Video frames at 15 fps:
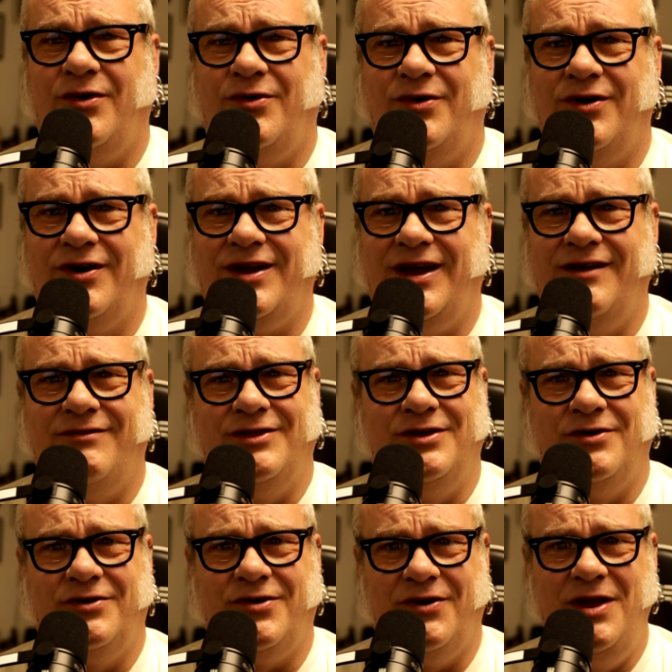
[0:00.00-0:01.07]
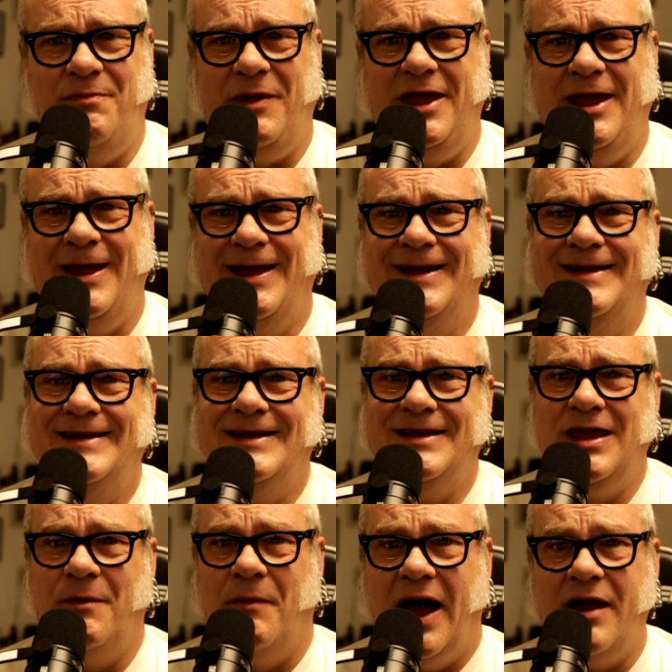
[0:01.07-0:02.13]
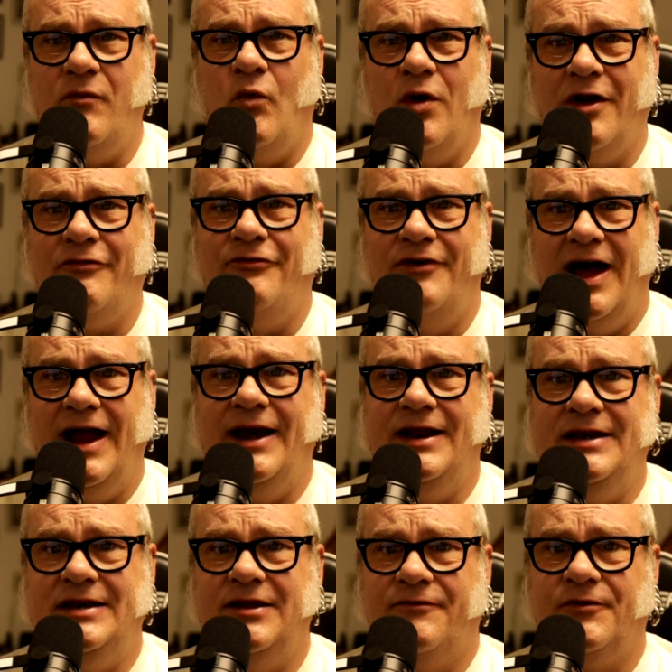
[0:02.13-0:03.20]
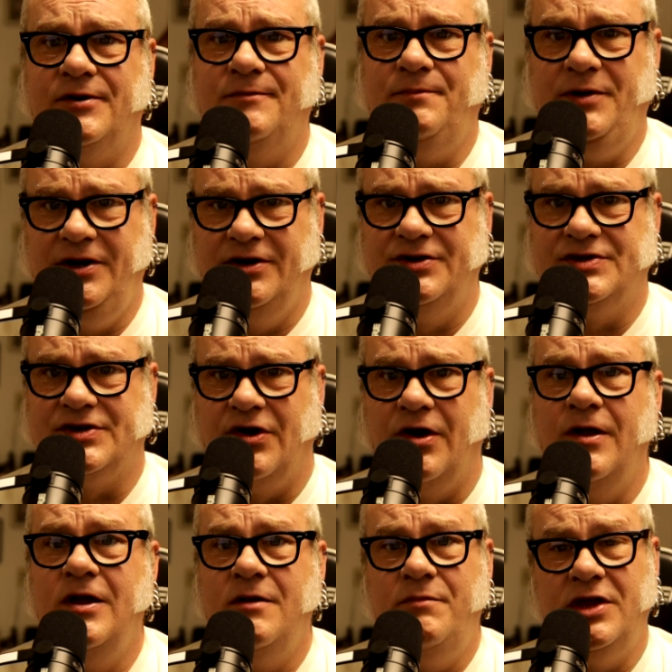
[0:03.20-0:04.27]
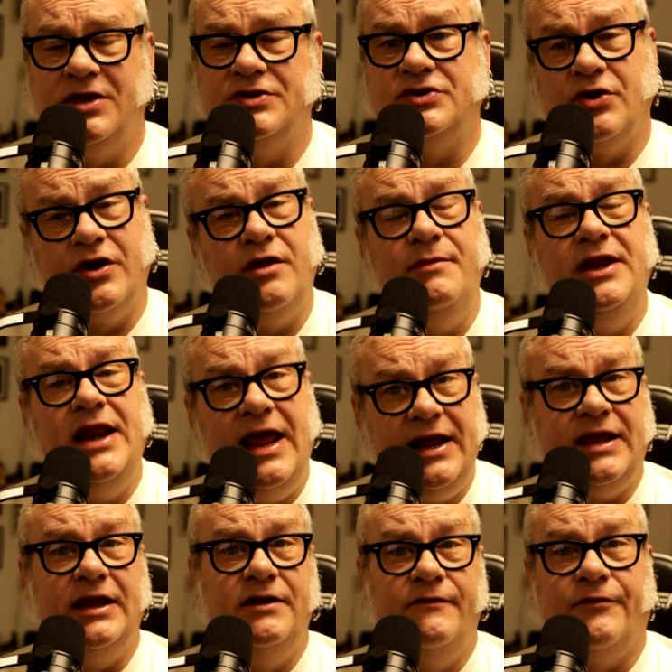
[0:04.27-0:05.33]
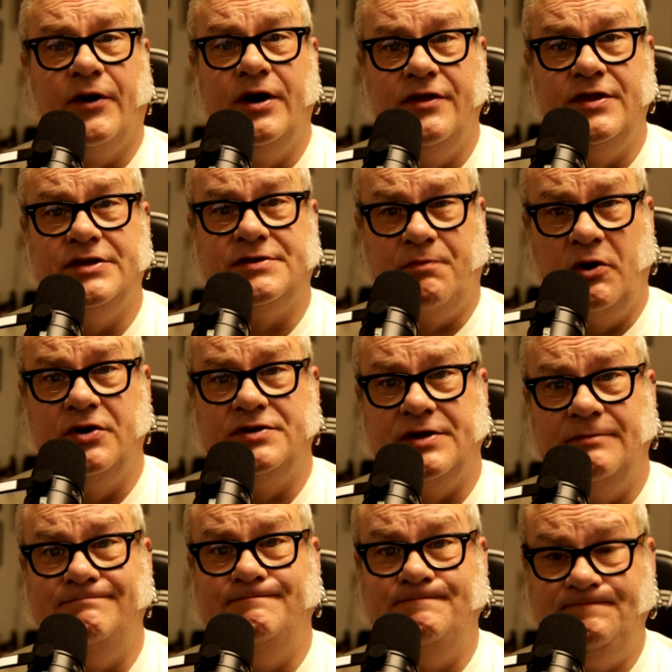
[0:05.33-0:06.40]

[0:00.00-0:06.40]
or kind of a little creepy, you might want to find a different piercer because you're going to be naked in front of this person.